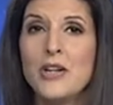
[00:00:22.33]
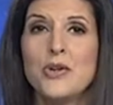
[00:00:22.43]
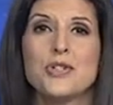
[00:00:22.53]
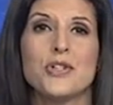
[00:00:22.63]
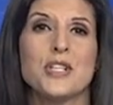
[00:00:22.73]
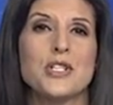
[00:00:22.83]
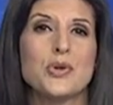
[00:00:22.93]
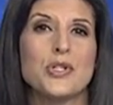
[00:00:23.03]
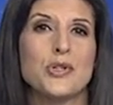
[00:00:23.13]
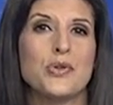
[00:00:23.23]
News 13's
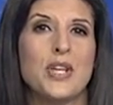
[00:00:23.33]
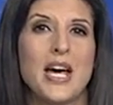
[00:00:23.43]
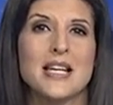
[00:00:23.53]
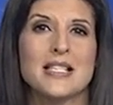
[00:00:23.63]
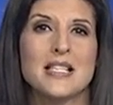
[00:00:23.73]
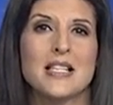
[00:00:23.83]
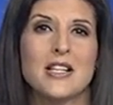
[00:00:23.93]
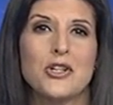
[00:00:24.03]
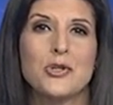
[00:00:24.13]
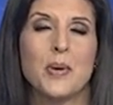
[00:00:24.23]
Crystal Gutierrez is in
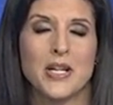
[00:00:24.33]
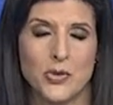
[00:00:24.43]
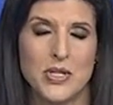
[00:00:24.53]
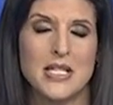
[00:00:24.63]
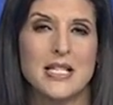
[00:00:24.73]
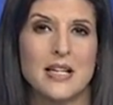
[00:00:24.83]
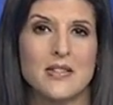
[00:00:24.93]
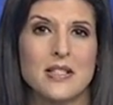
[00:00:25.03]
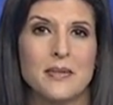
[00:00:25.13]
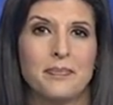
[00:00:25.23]
the Newsplex with details.